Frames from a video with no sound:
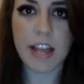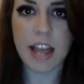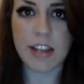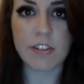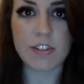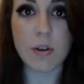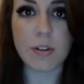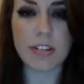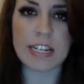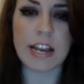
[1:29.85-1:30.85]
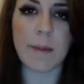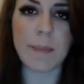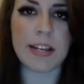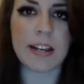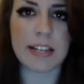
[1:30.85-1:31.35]
and you could totally tell
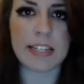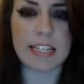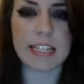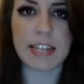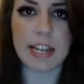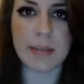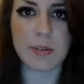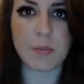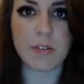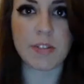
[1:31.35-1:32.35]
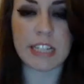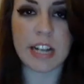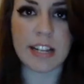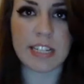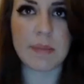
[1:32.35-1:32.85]
because these games were really
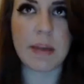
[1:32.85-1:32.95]
awesome.